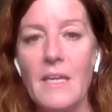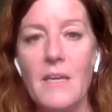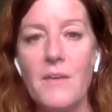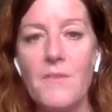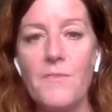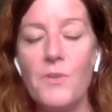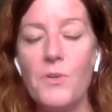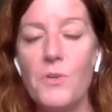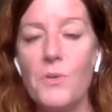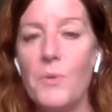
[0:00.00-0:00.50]

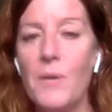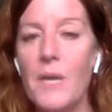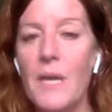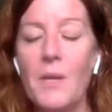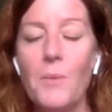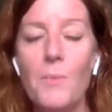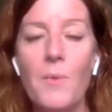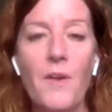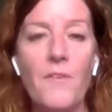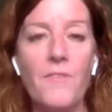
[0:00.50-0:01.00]
give you
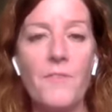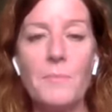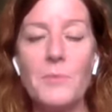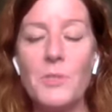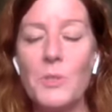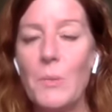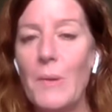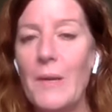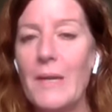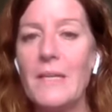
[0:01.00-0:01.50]
anywhere from
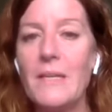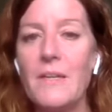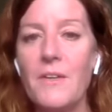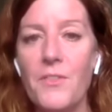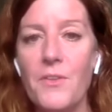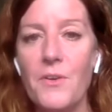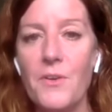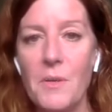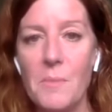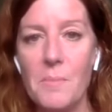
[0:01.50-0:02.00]
20 to
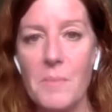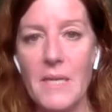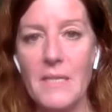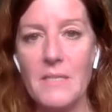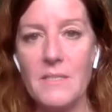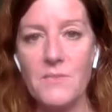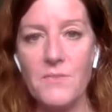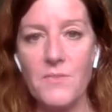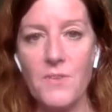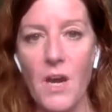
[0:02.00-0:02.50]
30
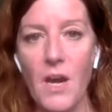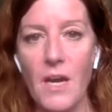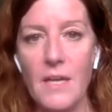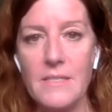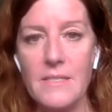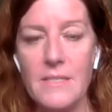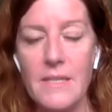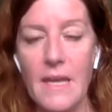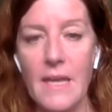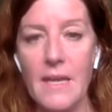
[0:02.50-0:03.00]
minutes of
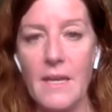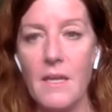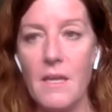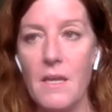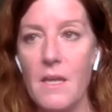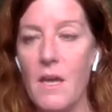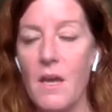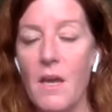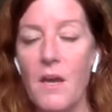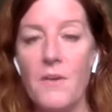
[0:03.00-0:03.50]
content
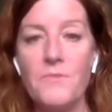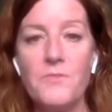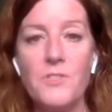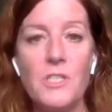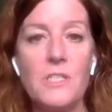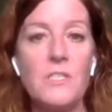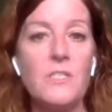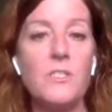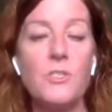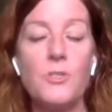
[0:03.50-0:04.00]
of
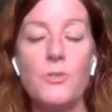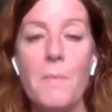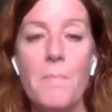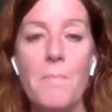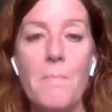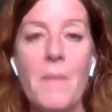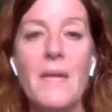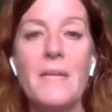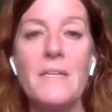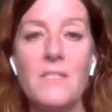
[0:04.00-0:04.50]
just
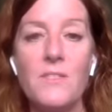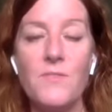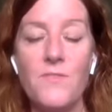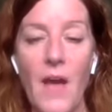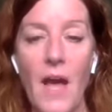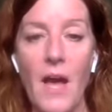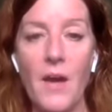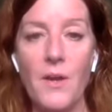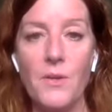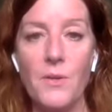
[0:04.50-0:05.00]
tremendous
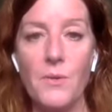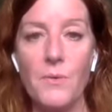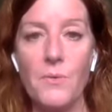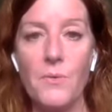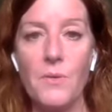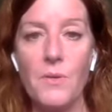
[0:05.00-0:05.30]
value.